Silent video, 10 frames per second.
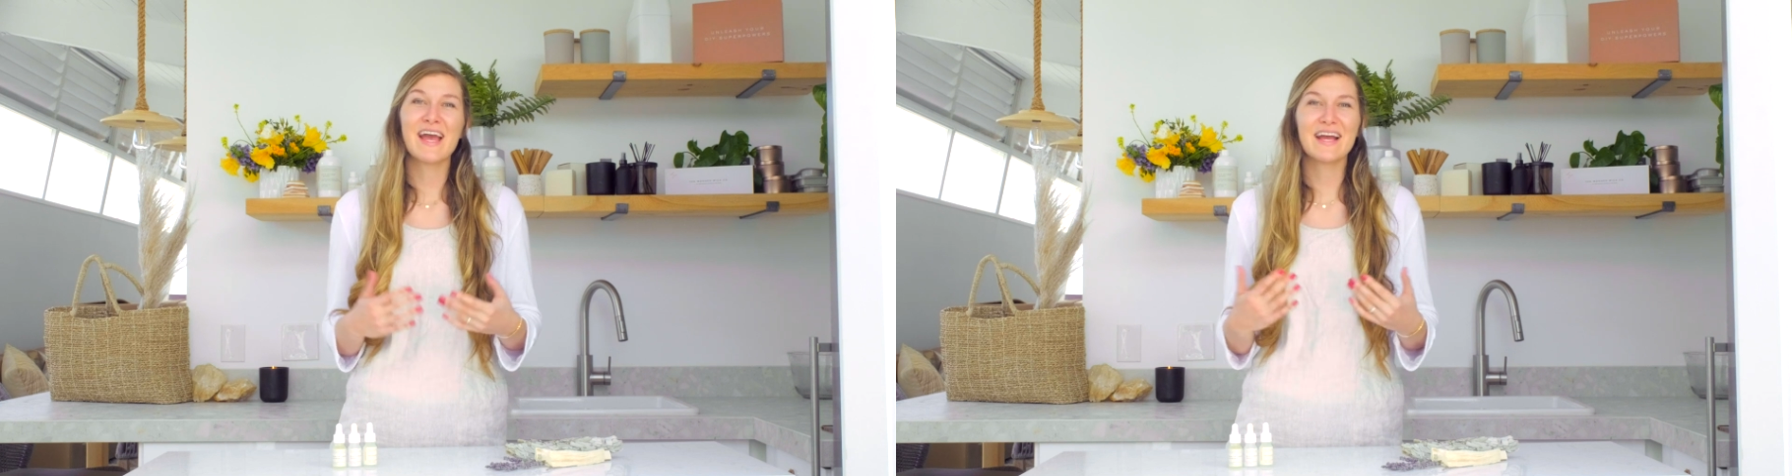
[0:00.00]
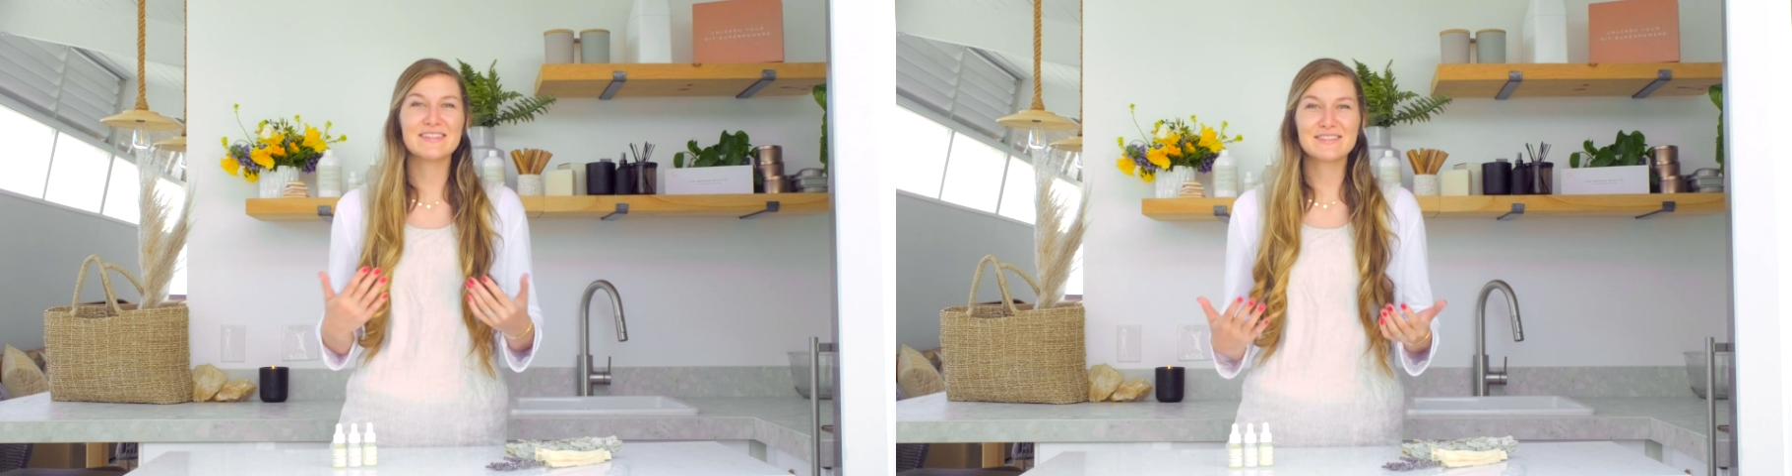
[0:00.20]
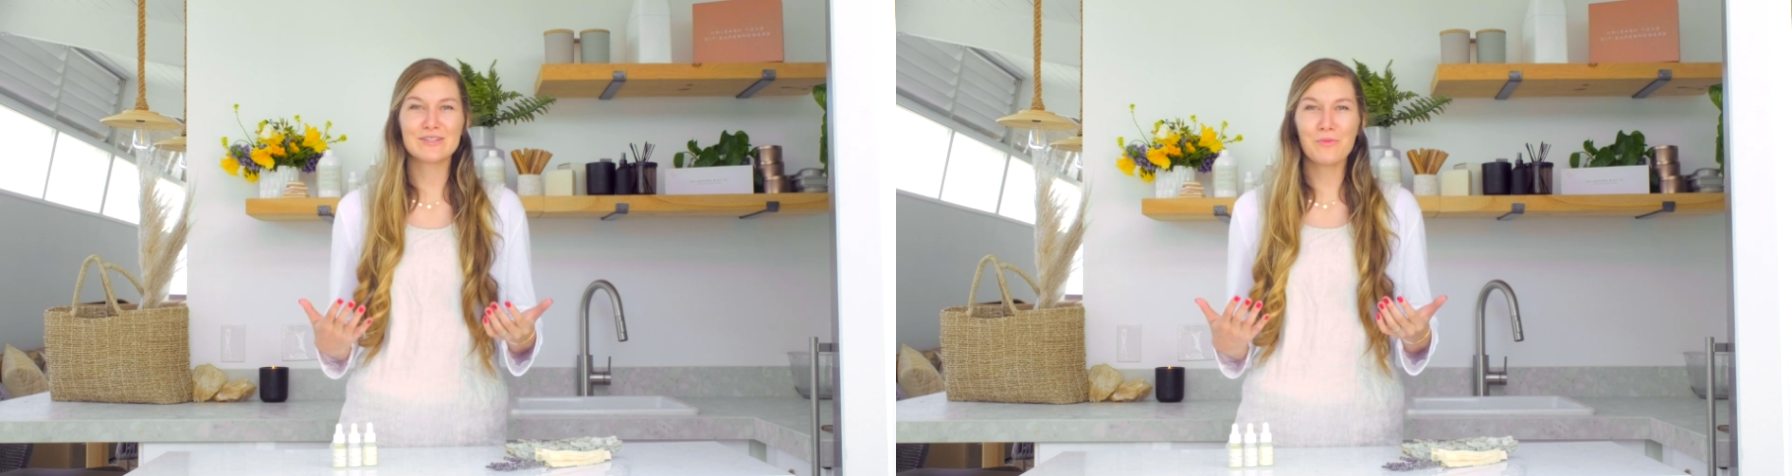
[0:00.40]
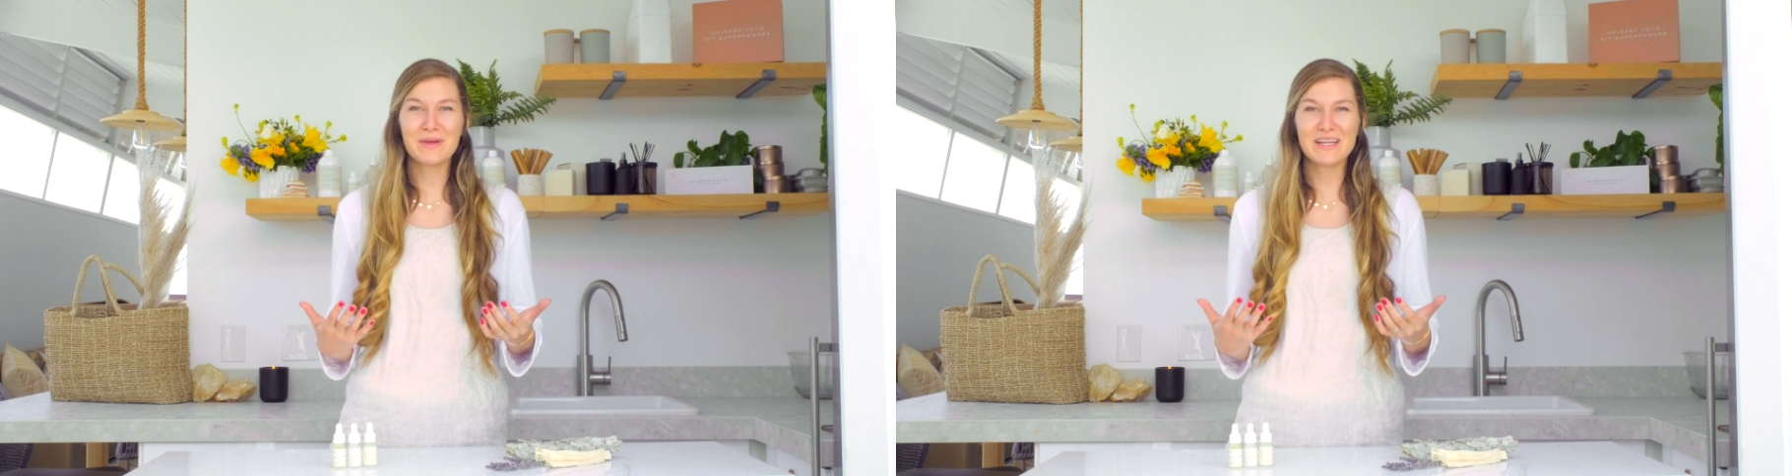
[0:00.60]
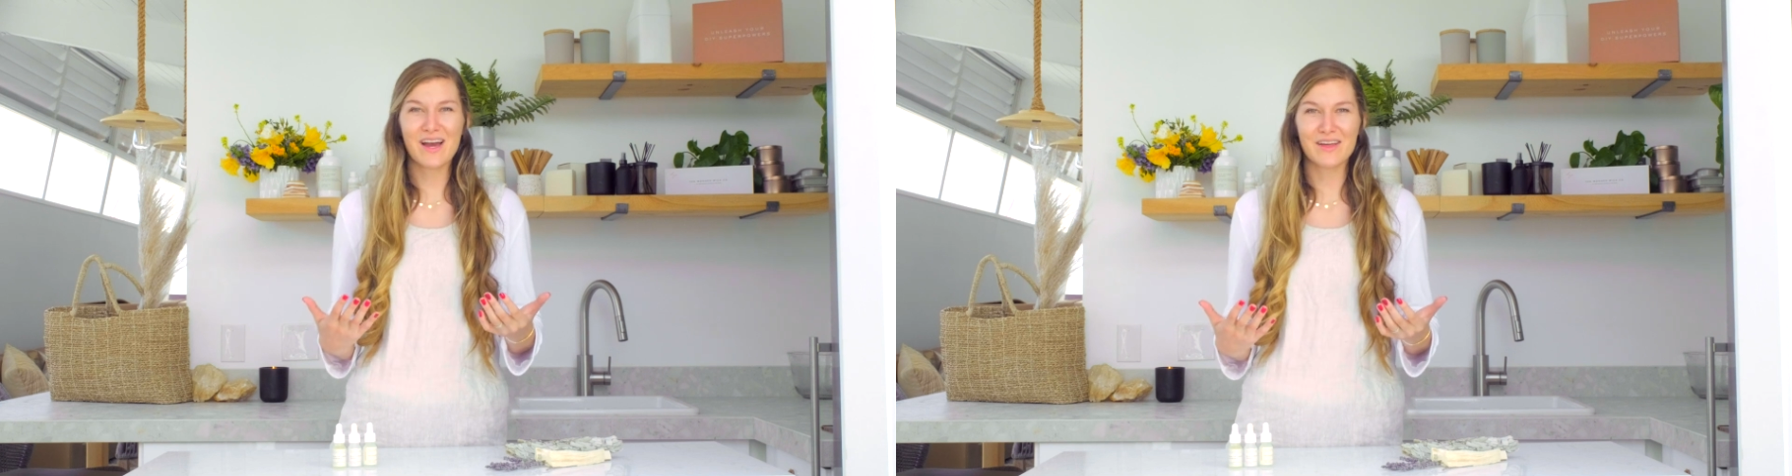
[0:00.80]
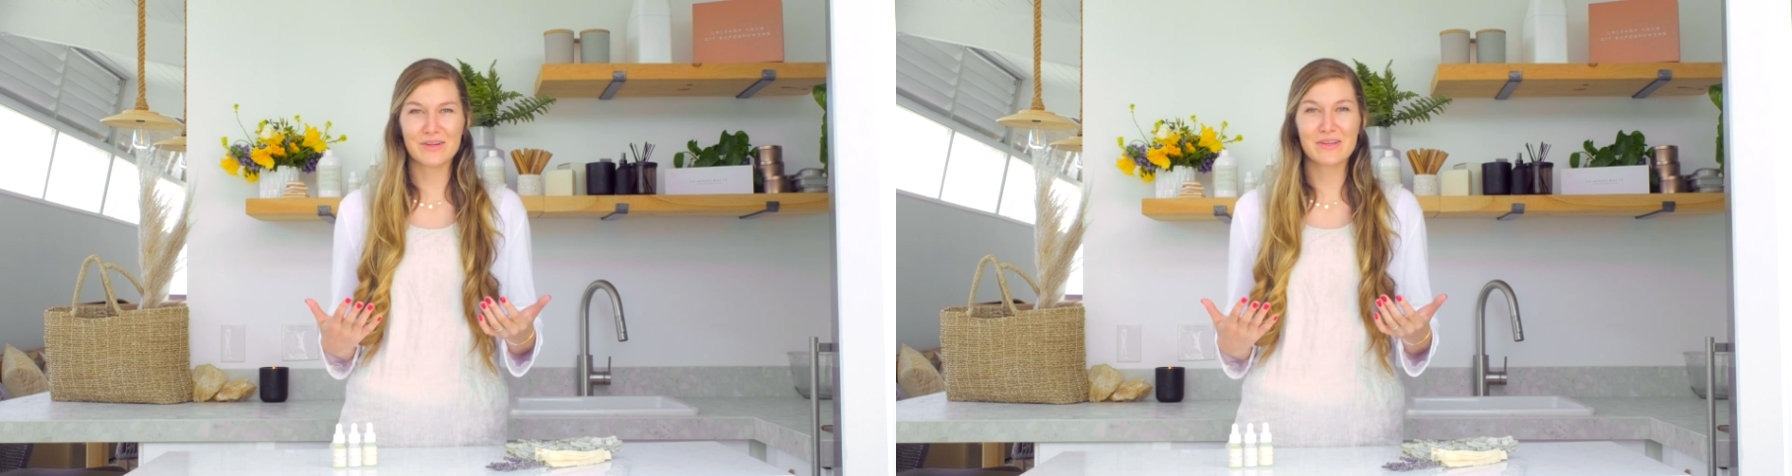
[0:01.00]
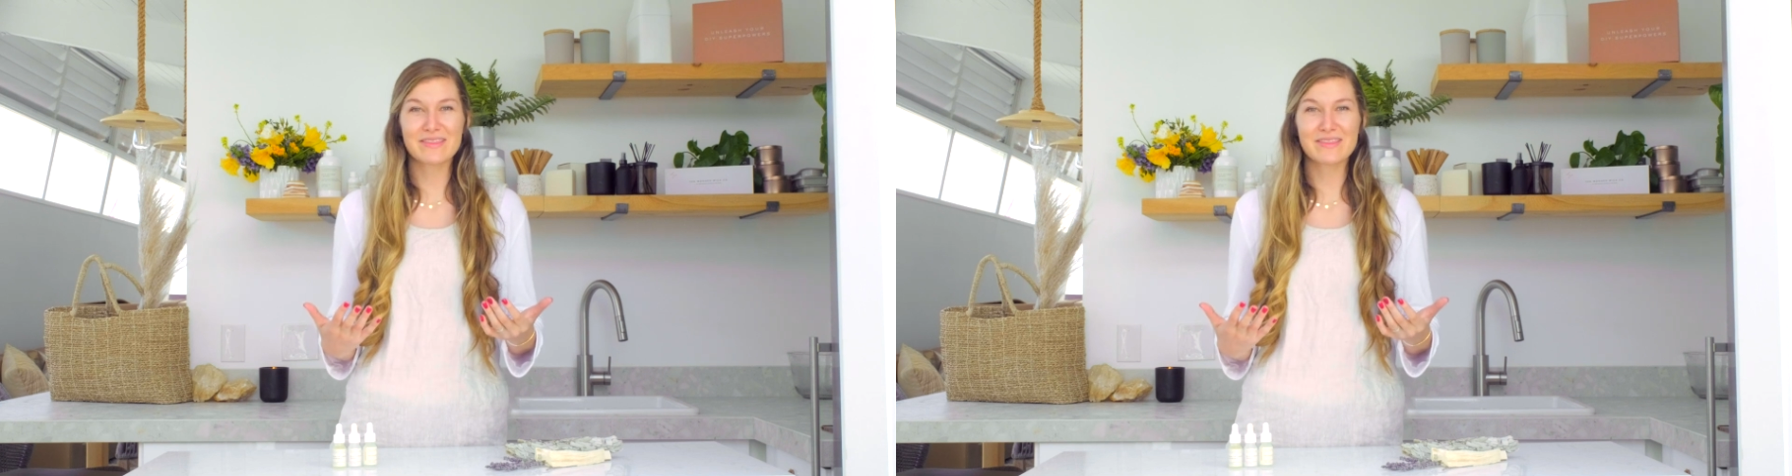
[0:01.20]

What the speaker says: and so many other